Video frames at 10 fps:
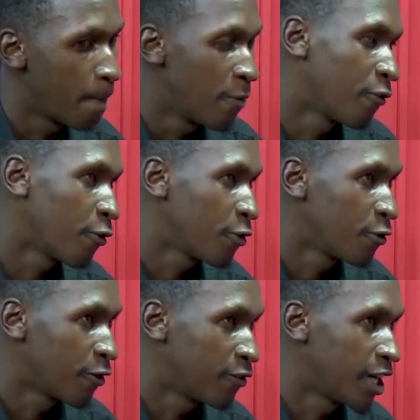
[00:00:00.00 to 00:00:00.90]
before you
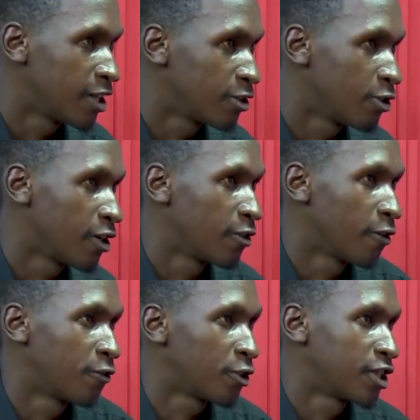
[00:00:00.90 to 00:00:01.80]
have done. You
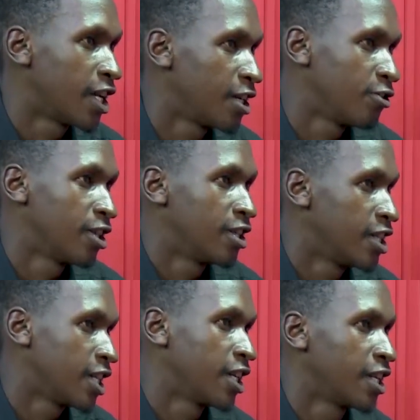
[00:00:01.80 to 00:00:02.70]
have not done your degree.